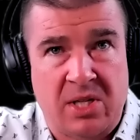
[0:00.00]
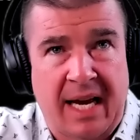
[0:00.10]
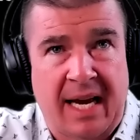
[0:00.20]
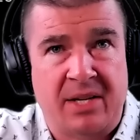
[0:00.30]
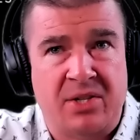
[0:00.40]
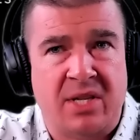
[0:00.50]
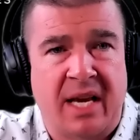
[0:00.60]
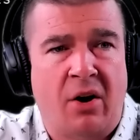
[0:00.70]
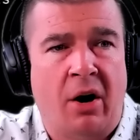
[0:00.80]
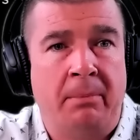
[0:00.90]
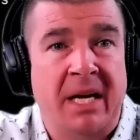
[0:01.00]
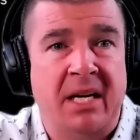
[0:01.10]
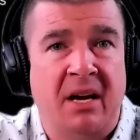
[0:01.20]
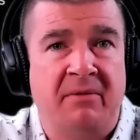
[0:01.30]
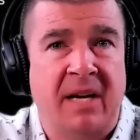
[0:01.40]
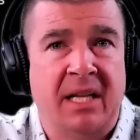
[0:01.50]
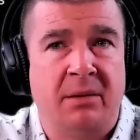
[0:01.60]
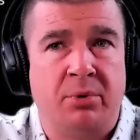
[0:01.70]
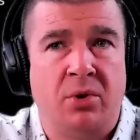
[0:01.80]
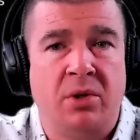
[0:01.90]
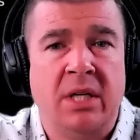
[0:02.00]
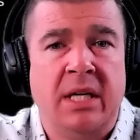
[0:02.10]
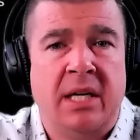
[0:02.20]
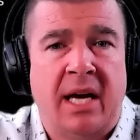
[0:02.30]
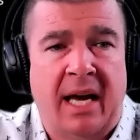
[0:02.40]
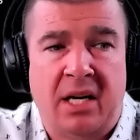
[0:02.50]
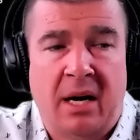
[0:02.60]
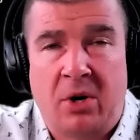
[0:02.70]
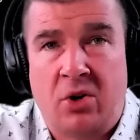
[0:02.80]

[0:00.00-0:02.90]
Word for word: as they are made available and come